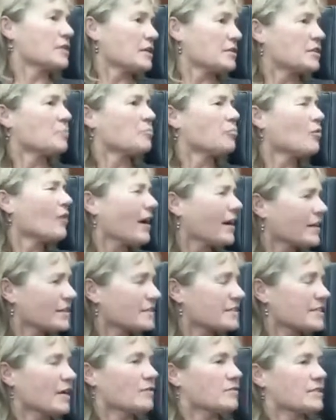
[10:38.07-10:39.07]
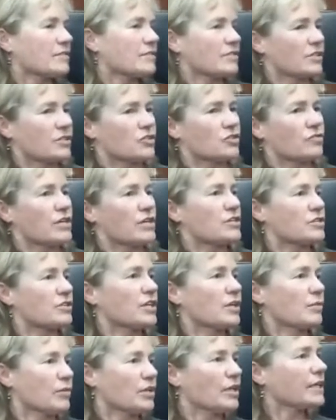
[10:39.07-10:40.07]
I say products out, sounds like a strange
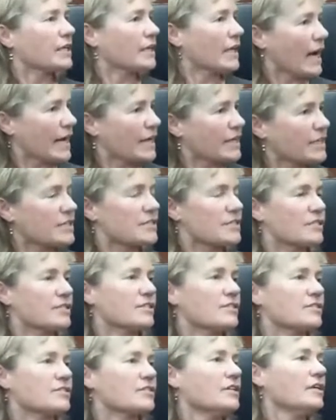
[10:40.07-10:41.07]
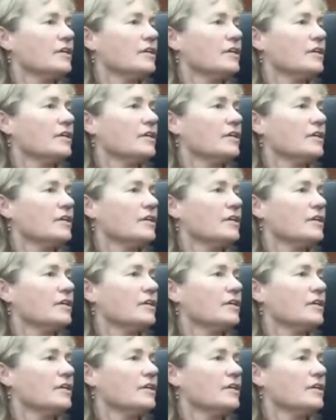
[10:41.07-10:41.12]
thing, but like guidances,